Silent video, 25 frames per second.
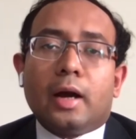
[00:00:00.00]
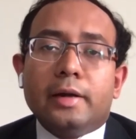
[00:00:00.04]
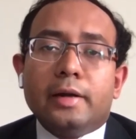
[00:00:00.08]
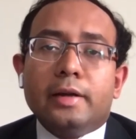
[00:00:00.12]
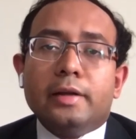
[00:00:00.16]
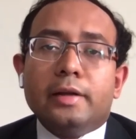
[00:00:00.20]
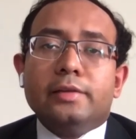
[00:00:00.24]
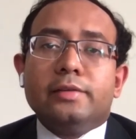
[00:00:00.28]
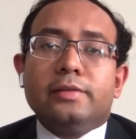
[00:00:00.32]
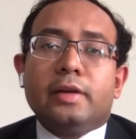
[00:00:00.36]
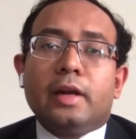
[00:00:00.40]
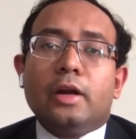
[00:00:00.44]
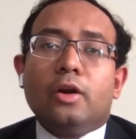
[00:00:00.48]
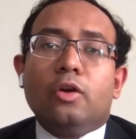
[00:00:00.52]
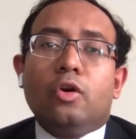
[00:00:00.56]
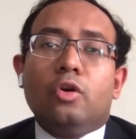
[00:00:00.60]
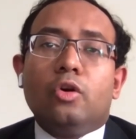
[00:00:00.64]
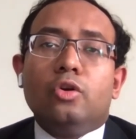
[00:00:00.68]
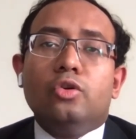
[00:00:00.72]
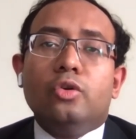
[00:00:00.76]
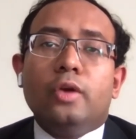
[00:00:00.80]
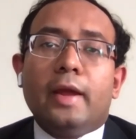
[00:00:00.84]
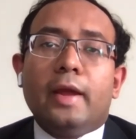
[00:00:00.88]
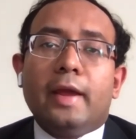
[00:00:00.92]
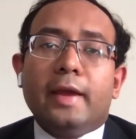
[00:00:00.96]

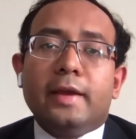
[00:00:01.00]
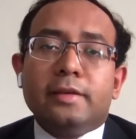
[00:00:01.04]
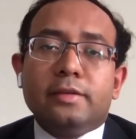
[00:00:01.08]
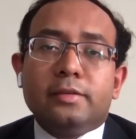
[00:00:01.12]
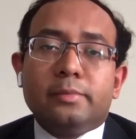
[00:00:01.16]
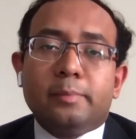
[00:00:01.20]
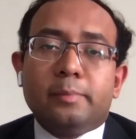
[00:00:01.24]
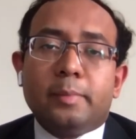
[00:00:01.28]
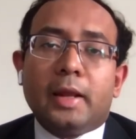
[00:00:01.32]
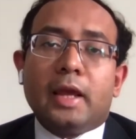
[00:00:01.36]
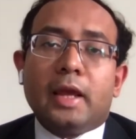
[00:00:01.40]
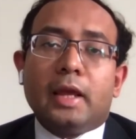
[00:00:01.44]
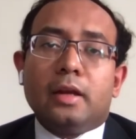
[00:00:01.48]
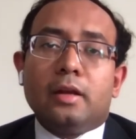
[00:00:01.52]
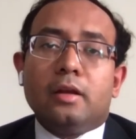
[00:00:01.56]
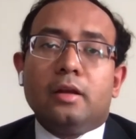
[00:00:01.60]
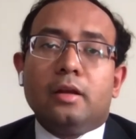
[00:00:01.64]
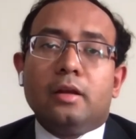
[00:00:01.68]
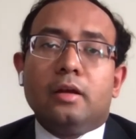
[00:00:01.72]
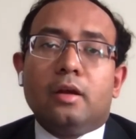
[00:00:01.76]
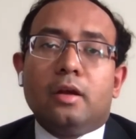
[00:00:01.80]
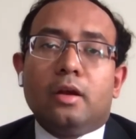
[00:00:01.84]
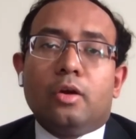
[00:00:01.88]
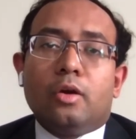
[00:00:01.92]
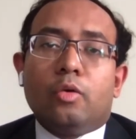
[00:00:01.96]
understand or to
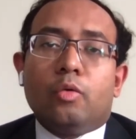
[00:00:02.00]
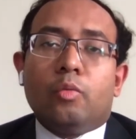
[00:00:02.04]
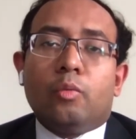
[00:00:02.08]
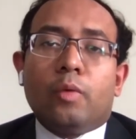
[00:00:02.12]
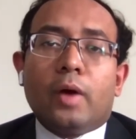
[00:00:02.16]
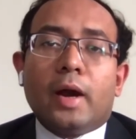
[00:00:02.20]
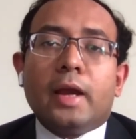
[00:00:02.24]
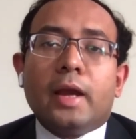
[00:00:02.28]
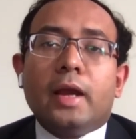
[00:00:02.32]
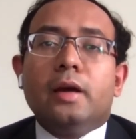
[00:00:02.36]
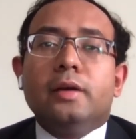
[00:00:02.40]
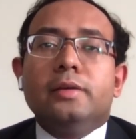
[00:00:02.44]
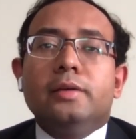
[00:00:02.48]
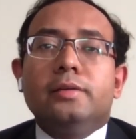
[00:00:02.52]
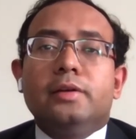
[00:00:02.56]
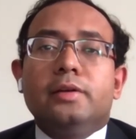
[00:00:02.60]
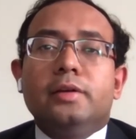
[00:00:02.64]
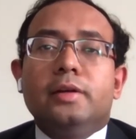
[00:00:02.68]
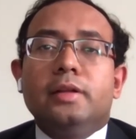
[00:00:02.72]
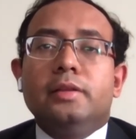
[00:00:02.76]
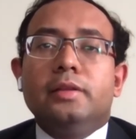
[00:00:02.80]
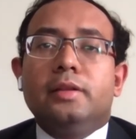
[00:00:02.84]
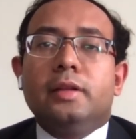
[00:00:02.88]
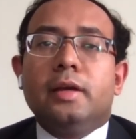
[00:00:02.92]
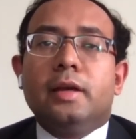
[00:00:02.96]
explain why a
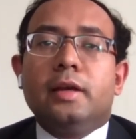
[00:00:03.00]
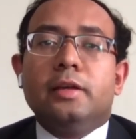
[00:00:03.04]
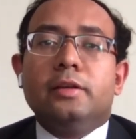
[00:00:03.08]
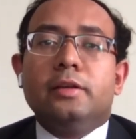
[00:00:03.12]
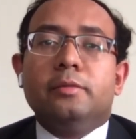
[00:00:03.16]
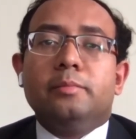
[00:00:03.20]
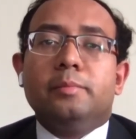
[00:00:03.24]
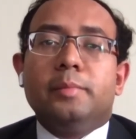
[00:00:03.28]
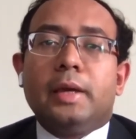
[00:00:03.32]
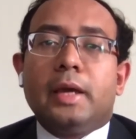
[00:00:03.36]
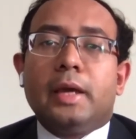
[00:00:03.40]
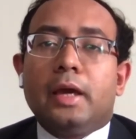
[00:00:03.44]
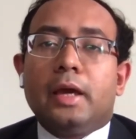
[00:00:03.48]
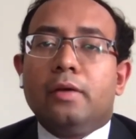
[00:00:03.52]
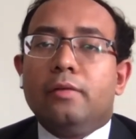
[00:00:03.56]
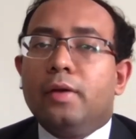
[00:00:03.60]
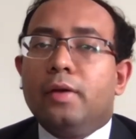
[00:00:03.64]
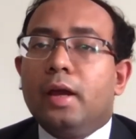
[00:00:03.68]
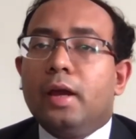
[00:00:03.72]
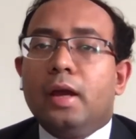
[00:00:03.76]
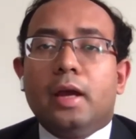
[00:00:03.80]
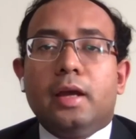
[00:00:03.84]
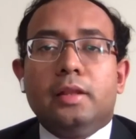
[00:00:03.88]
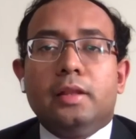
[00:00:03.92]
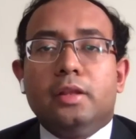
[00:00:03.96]
certain thing is
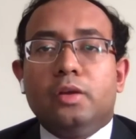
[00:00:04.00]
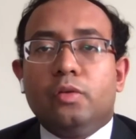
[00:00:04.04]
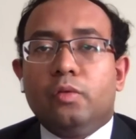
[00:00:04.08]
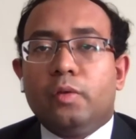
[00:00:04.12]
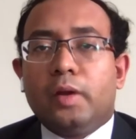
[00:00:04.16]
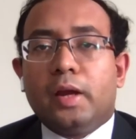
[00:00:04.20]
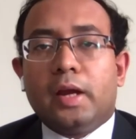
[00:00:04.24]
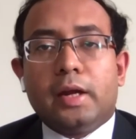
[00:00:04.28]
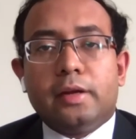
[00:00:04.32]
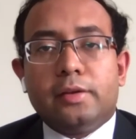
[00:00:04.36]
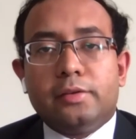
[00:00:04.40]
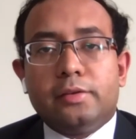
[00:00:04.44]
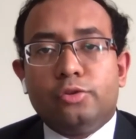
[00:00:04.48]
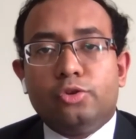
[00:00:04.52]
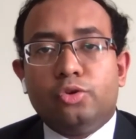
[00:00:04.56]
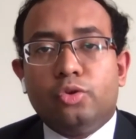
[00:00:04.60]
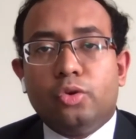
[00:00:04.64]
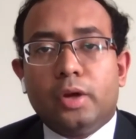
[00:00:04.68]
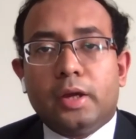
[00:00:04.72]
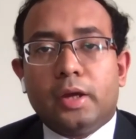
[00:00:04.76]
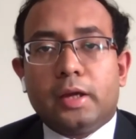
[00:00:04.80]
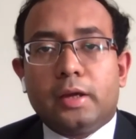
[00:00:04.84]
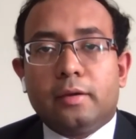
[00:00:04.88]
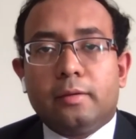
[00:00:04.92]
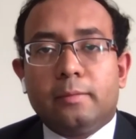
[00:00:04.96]
behaving in the way it is
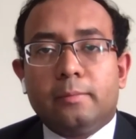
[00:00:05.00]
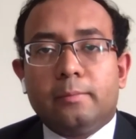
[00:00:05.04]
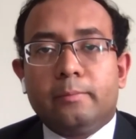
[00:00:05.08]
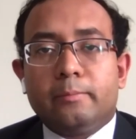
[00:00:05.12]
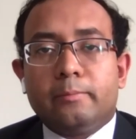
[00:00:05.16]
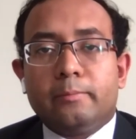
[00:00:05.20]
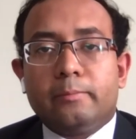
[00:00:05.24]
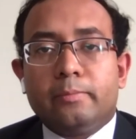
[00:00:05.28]
doing.